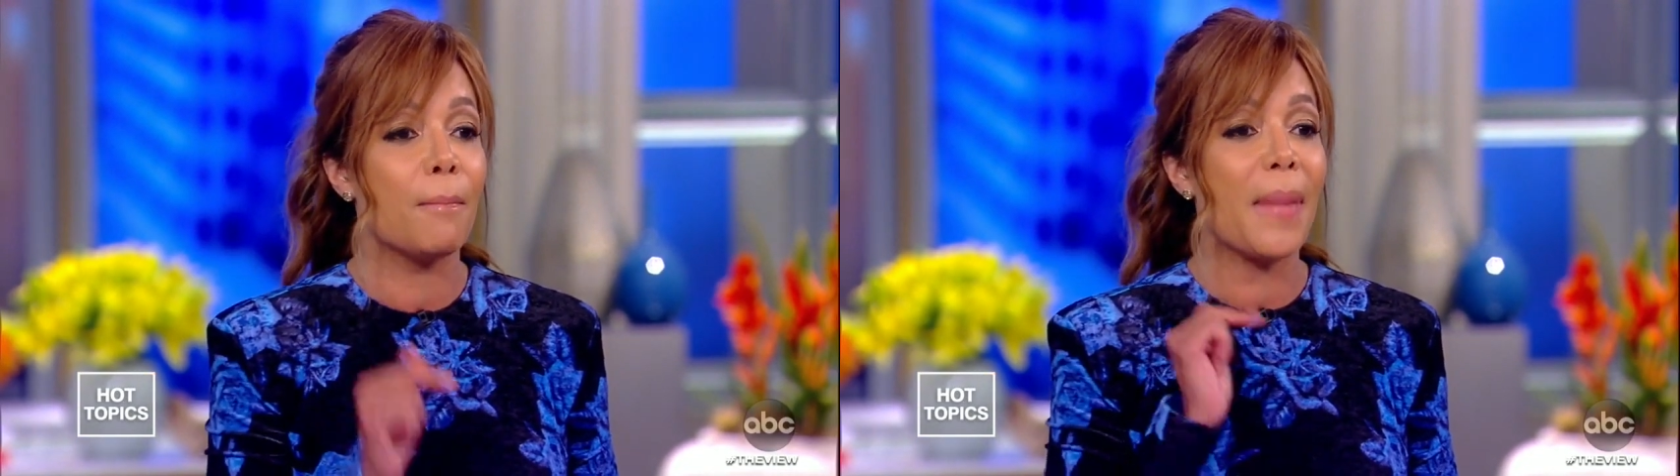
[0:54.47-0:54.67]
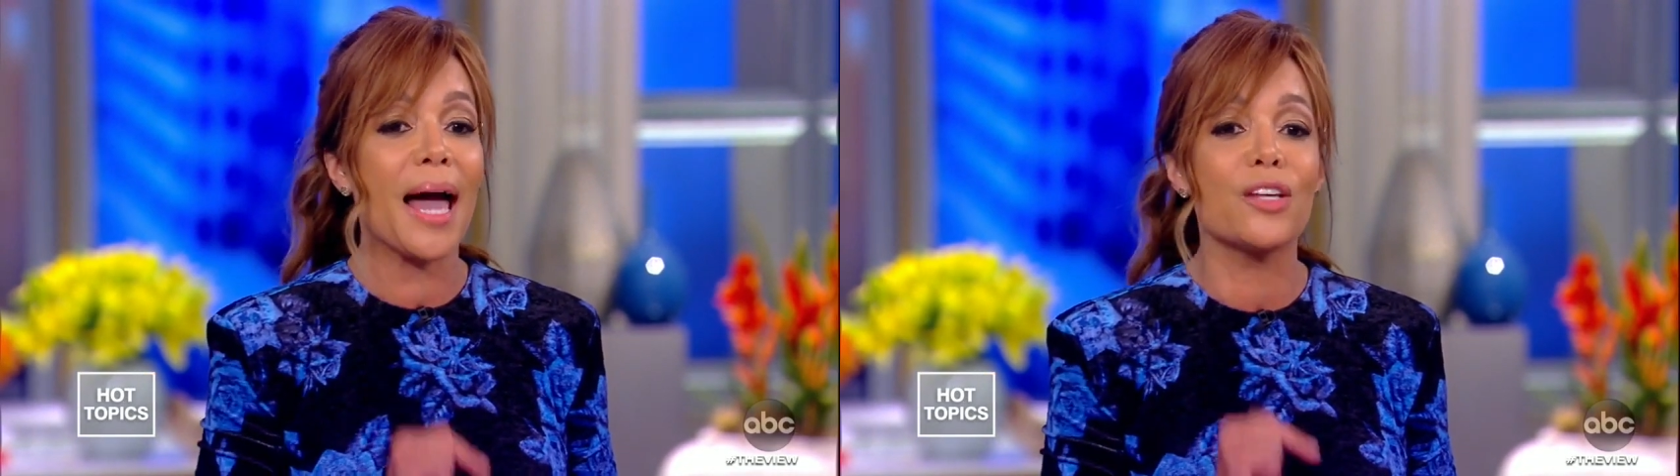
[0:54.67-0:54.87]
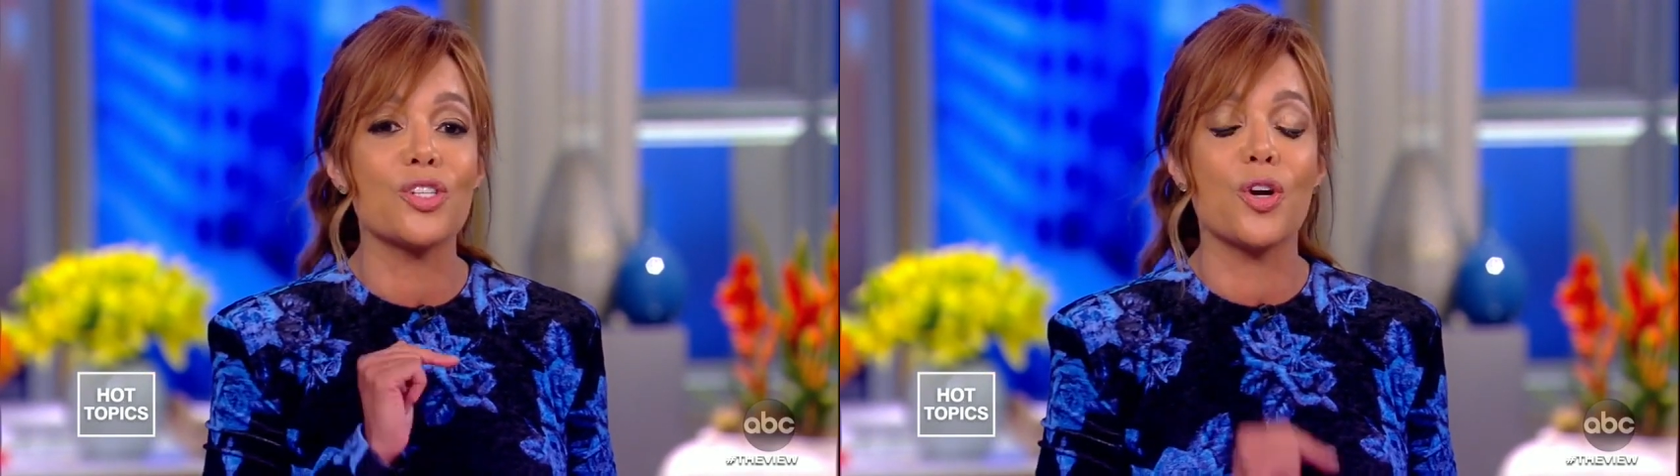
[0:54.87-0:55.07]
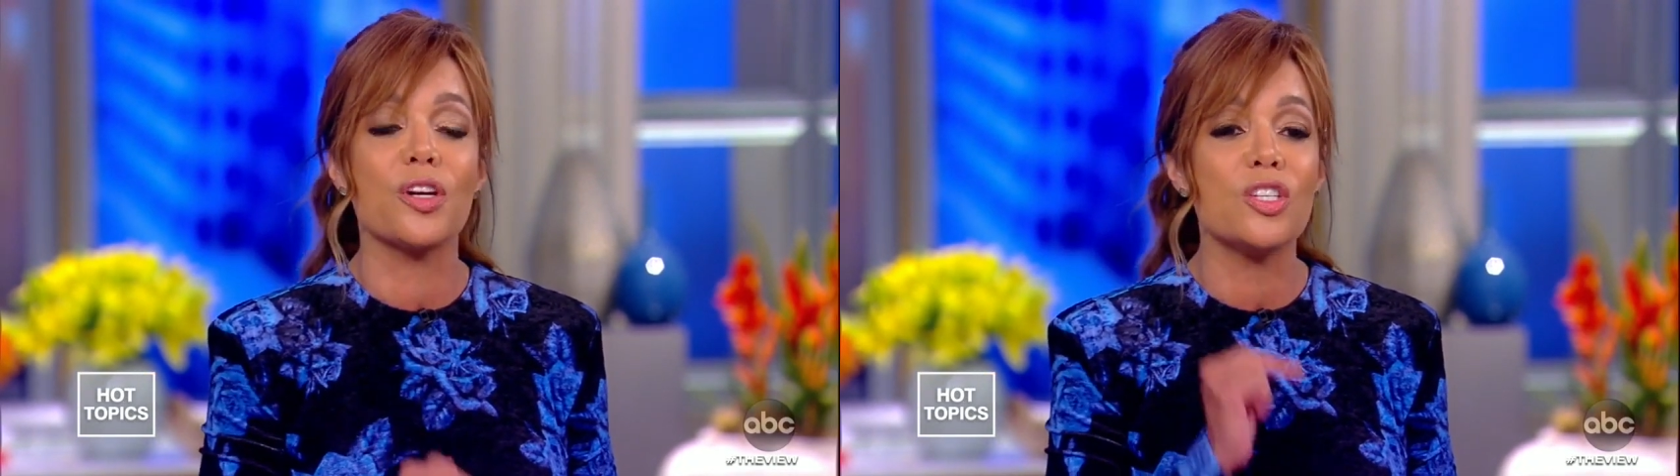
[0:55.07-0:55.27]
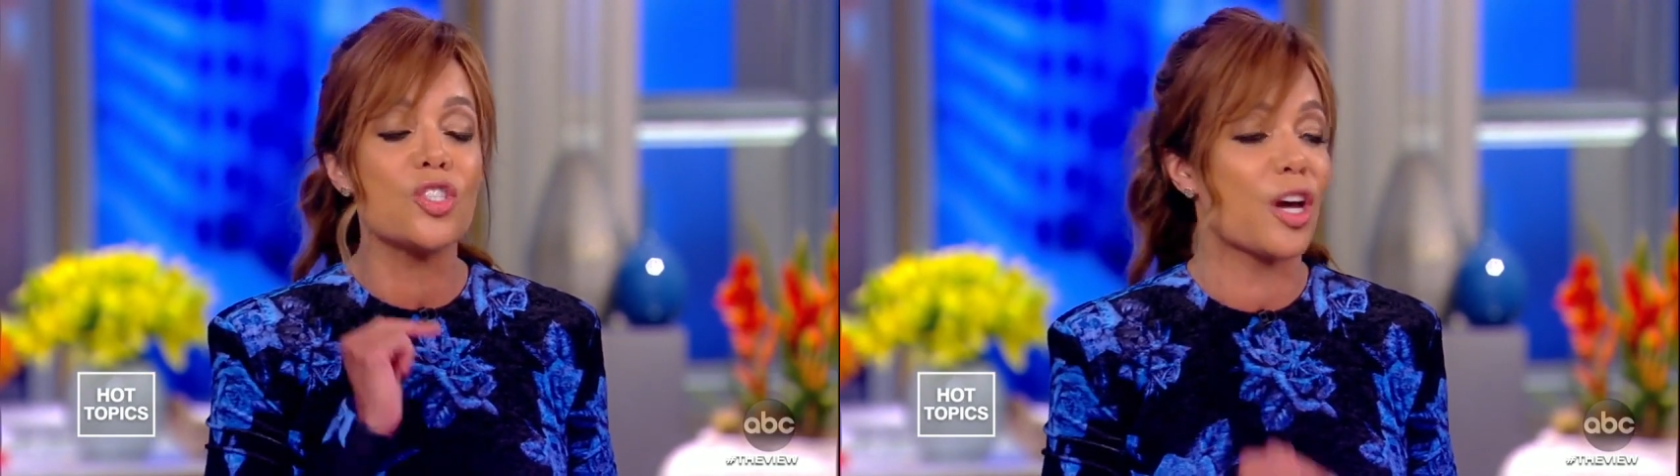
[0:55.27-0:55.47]
my
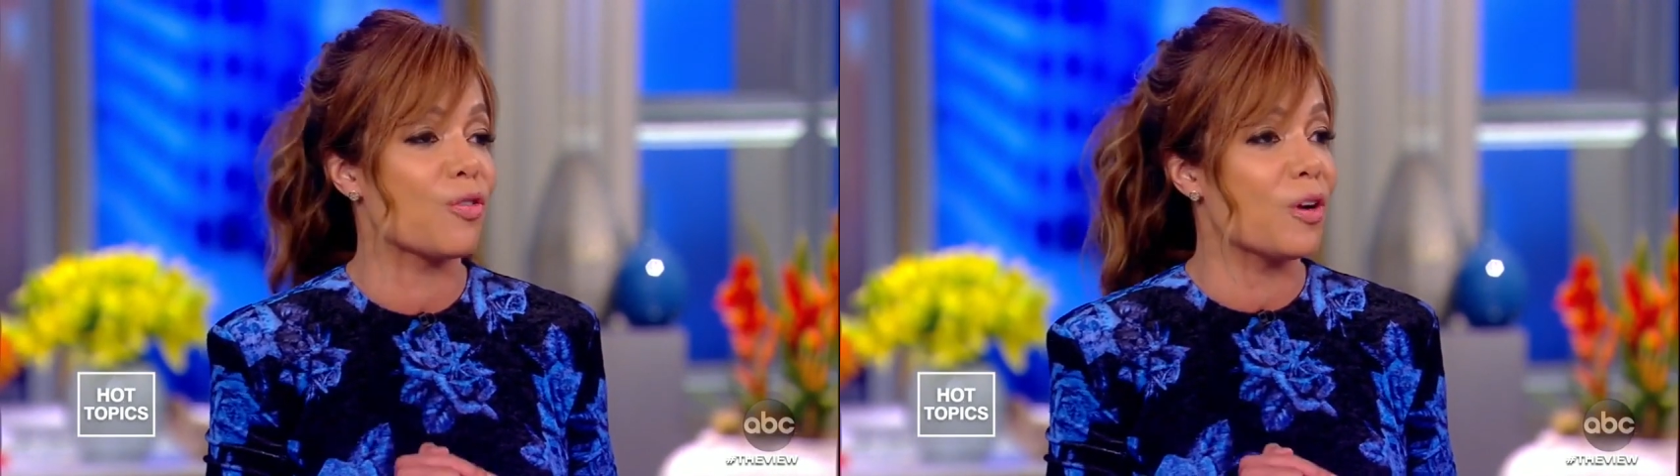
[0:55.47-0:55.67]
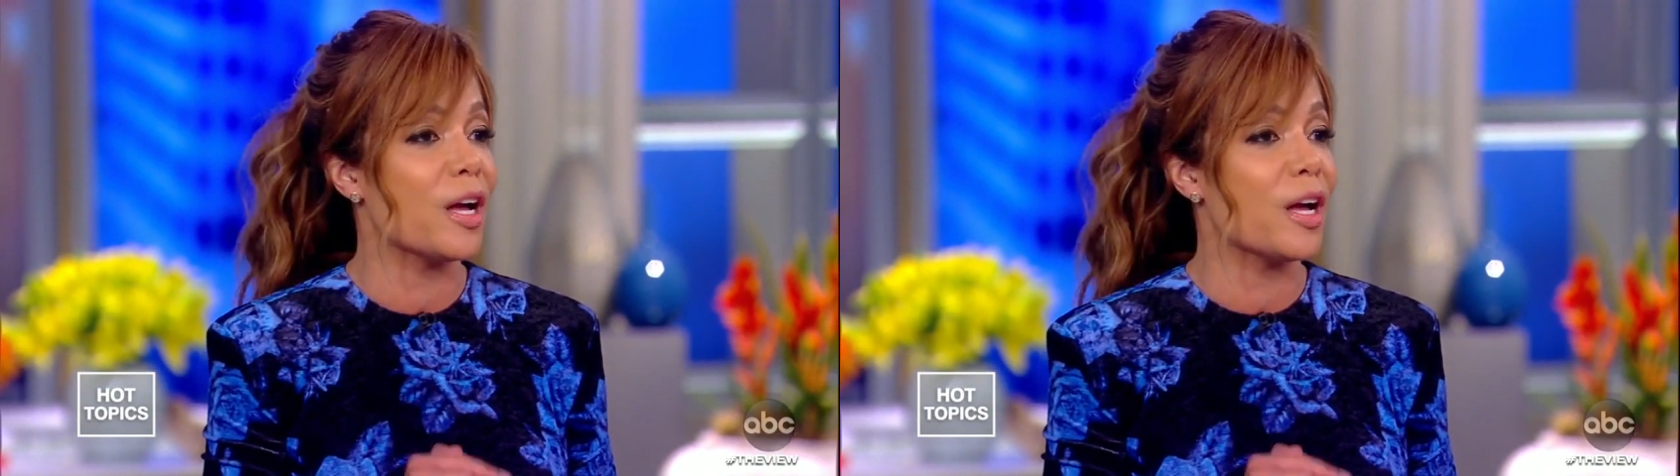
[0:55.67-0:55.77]
Attorney General,